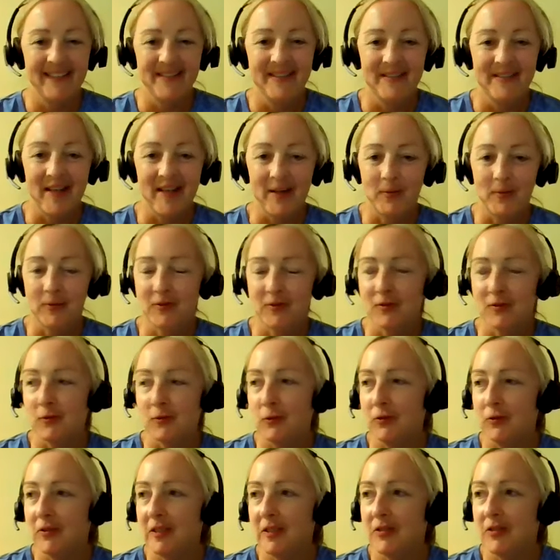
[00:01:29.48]
dad was a
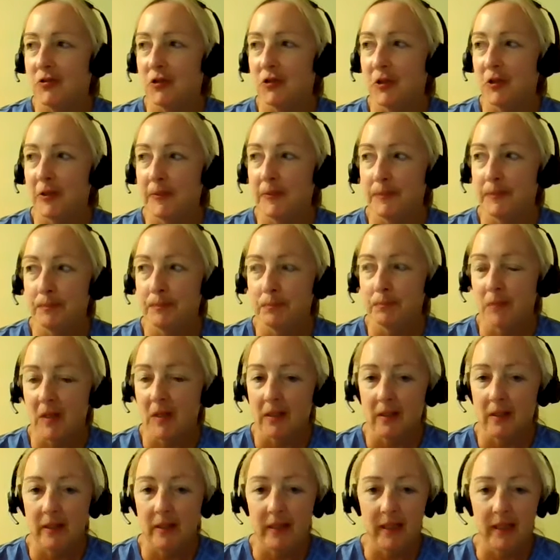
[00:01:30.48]
school teacher,
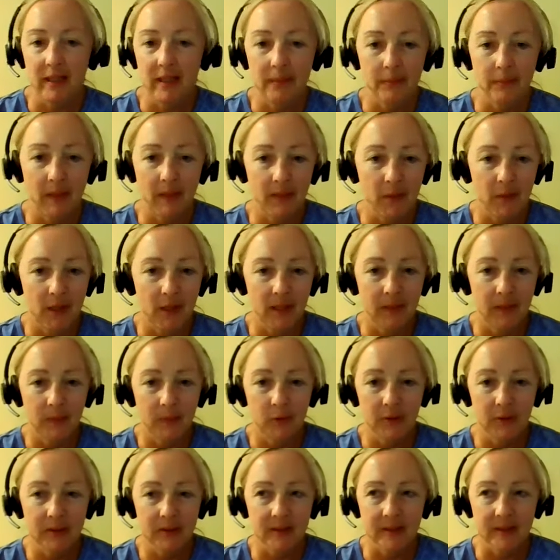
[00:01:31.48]
and my mom
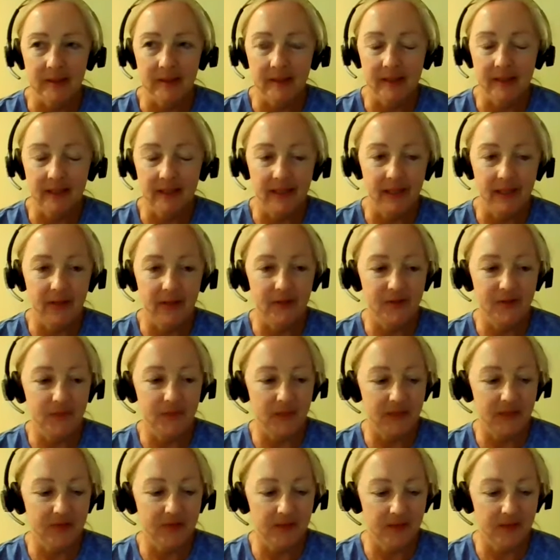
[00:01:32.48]
worked in the
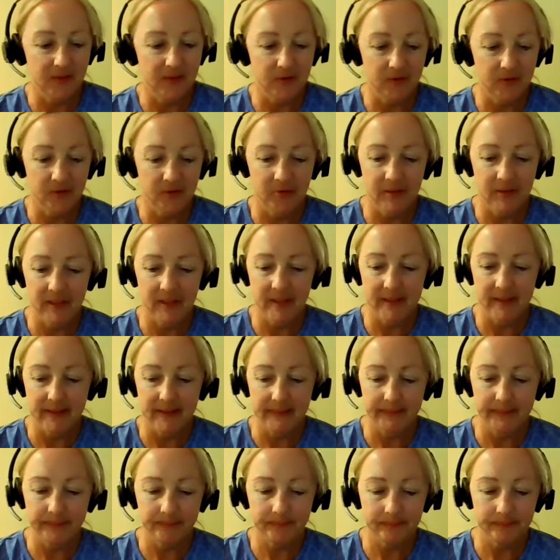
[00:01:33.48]
aerospace industry,
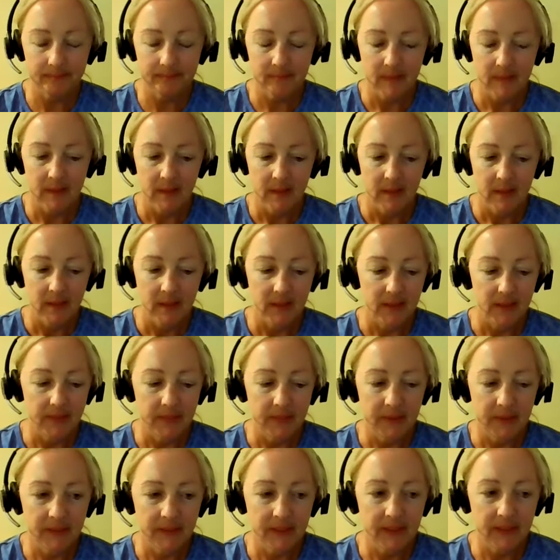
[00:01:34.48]
and
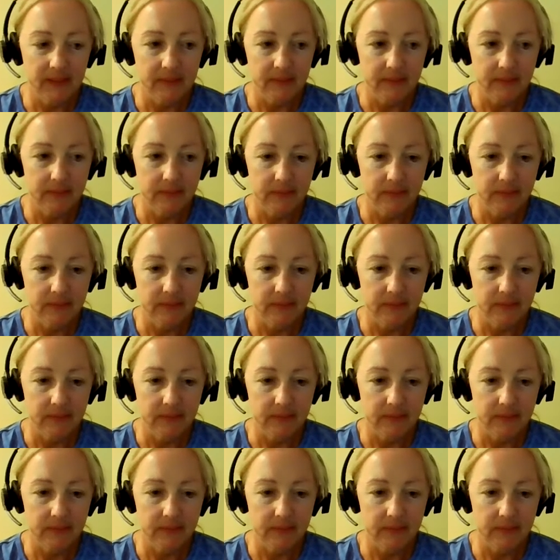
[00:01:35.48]
pretty